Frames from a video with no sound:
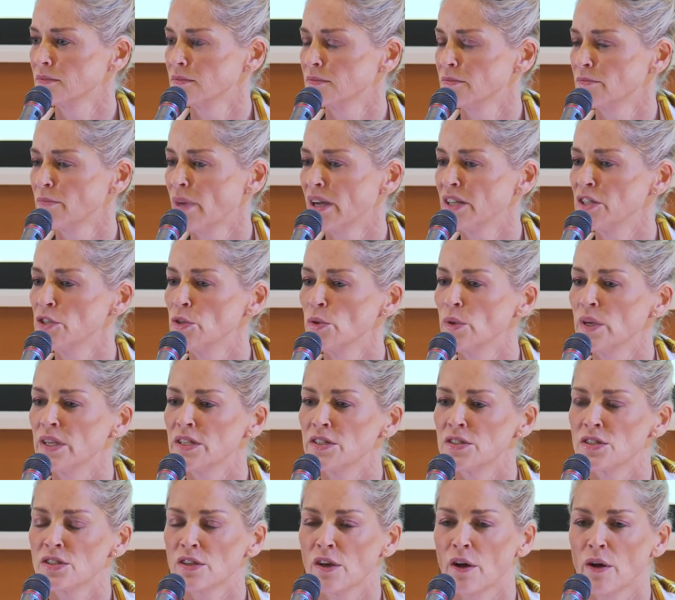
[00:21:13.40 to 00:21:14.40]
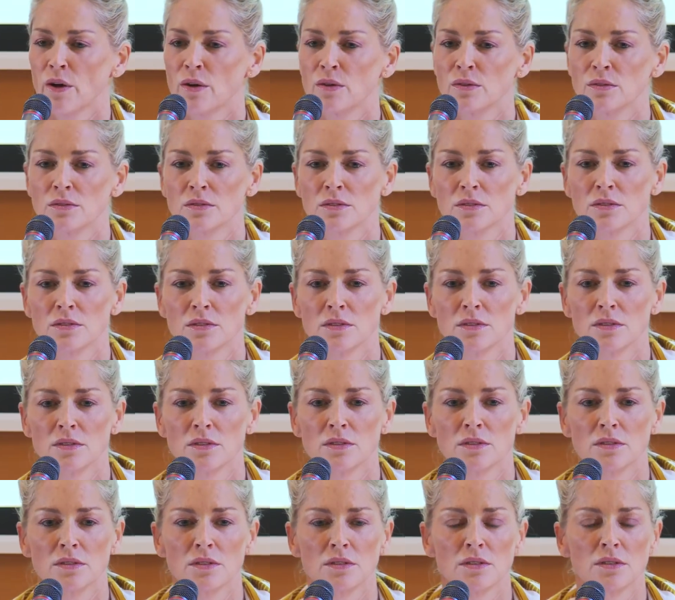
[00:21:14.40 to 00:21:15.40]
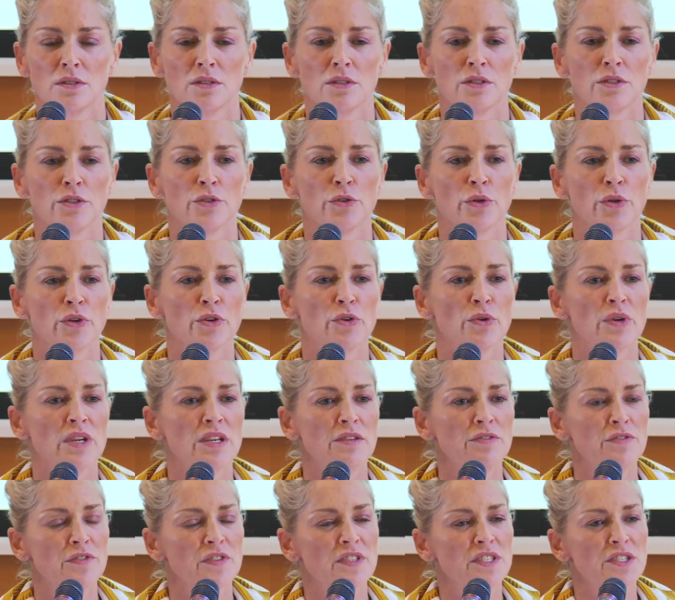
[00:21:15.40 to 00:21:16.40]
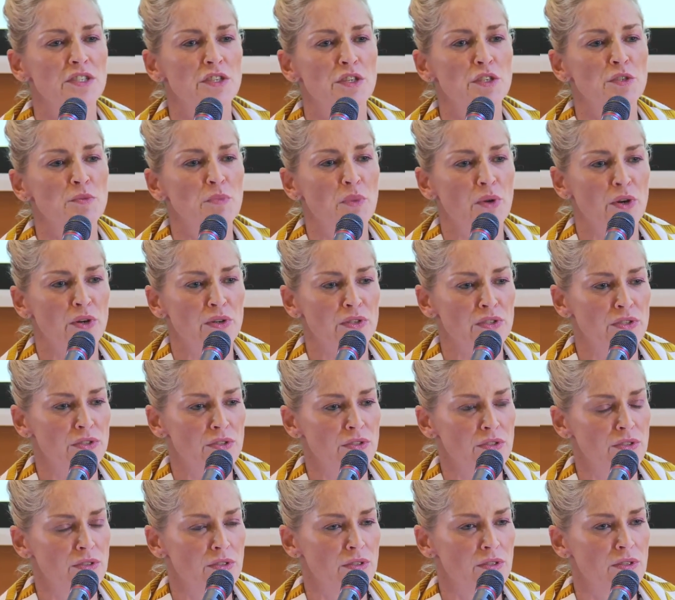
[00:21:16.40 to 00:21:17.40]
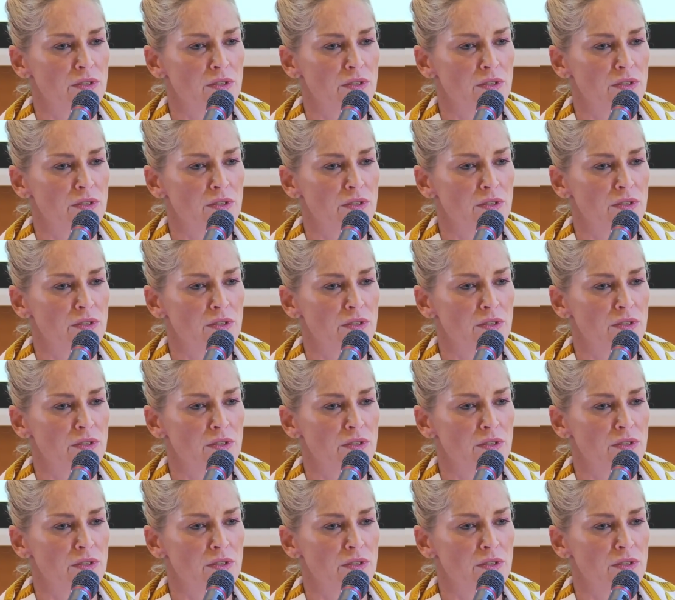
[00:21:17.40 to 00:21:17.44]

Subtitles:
By doing so, your grief is dispersed,